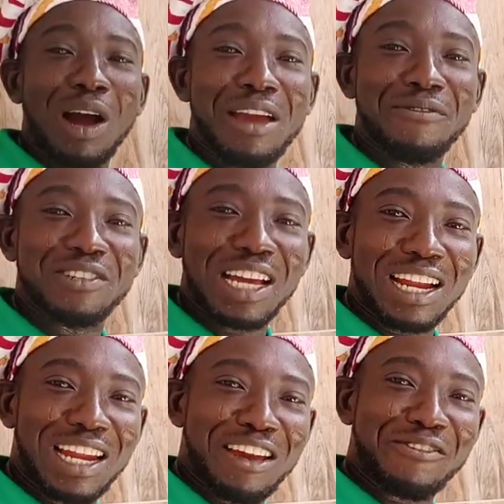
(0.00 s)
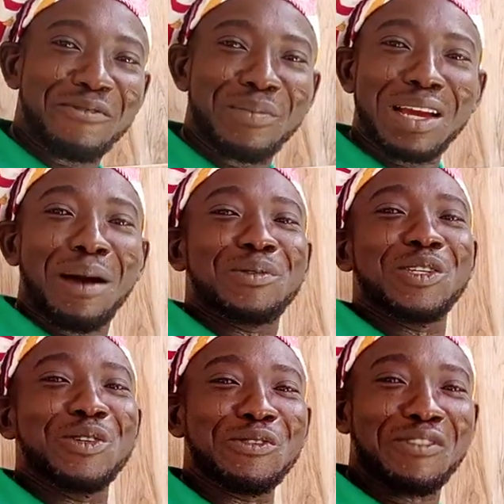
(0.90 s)
wife their life big up to
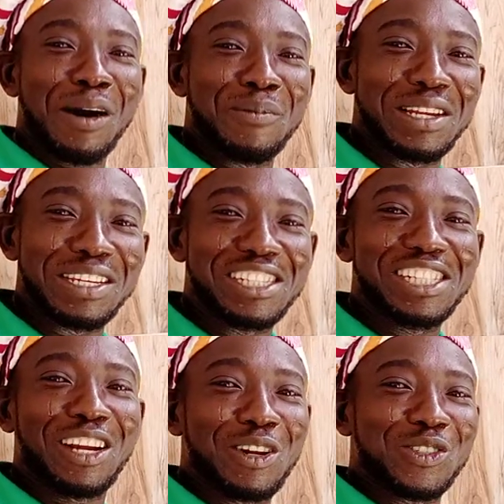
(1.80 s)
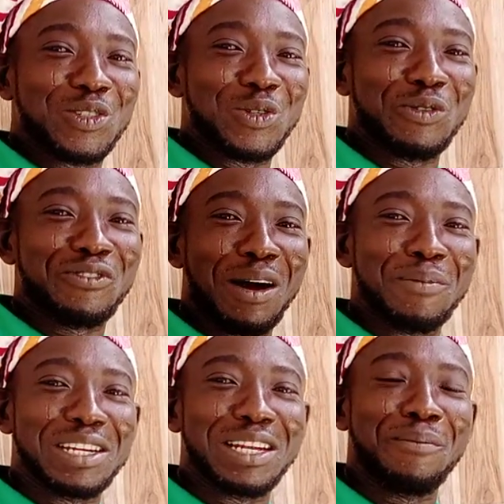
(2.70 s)
you family shout out to you
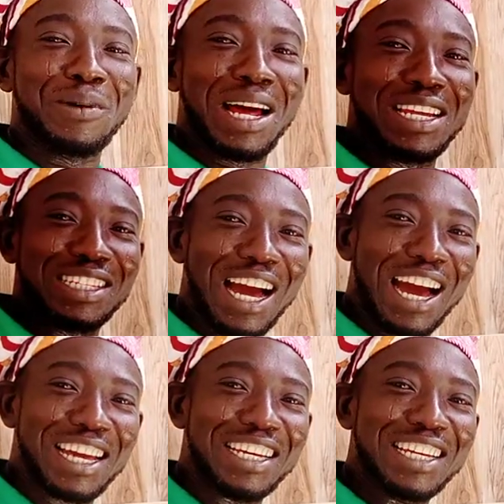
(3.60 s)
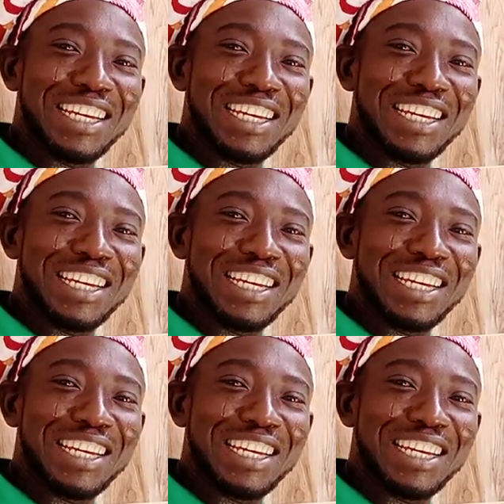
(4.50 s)
family the blind guy